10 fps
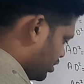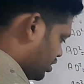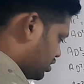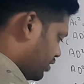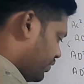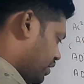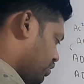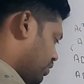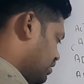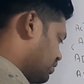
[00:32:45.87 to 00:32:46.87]
Sir, we can
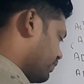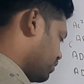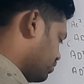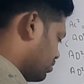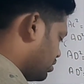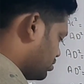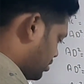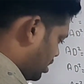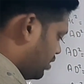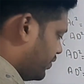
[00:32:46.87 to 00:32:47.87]
do LCM for this one also.
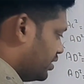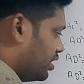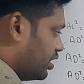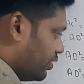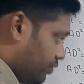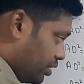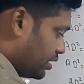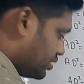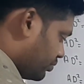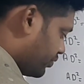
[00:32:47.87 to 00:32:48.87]
When they gave you the
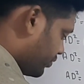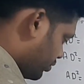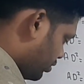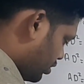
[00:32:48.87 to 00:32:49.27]
LCM, you have to do.